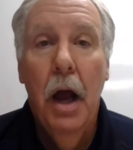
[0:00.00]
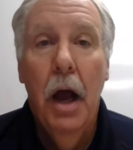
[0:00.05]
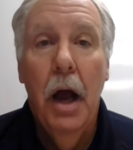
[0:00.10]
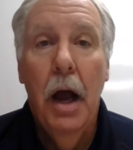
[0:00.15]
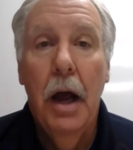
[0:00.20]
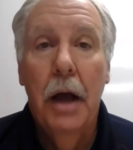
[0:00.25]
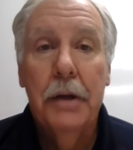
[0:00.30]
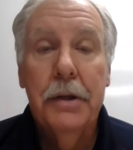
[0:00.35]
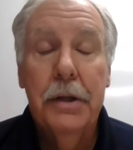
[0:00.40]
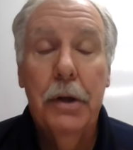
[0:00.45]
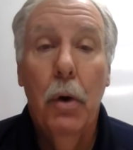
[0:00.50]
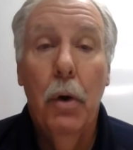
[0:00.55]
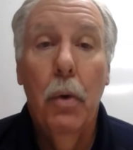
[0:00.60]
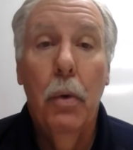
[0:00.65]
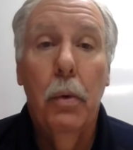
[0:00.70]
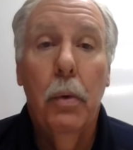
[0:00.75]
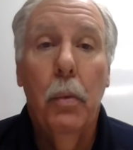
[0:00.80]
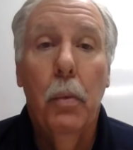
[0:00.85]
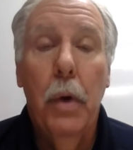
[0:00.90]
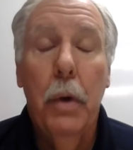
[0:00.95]
Uh,
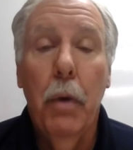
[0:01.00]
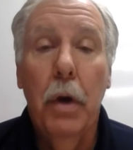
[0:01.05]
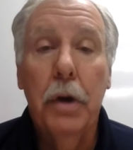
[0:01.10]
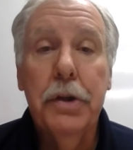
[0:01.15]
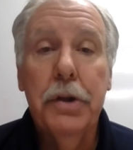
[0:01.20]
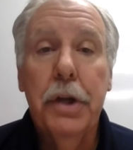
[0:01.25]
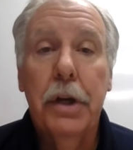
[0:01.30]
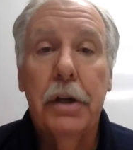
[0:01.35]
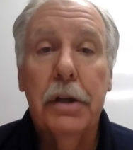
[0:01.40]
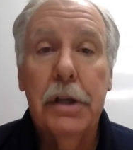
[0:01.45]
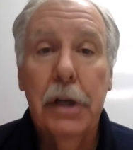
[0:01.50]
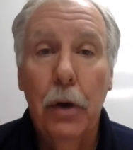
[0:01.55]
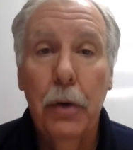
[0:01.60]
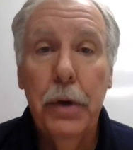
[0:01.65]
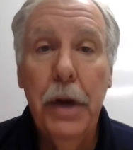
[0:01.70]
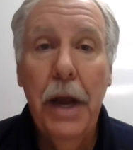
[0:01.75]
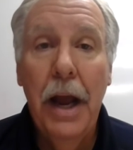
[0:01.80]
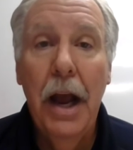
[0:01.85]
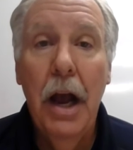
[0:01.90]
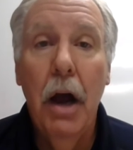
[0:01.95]
so we want you to
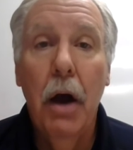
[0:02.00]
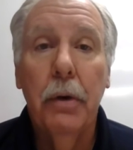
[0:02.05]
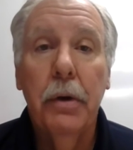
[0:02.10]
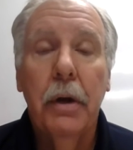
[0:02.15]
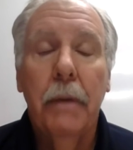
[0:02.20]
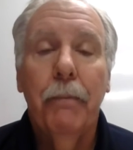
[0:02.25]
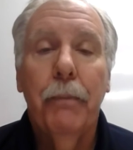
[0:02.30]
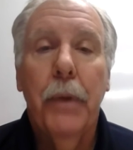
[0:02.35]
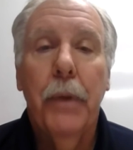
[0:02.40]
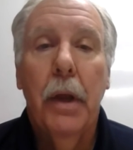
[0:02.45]
slow down,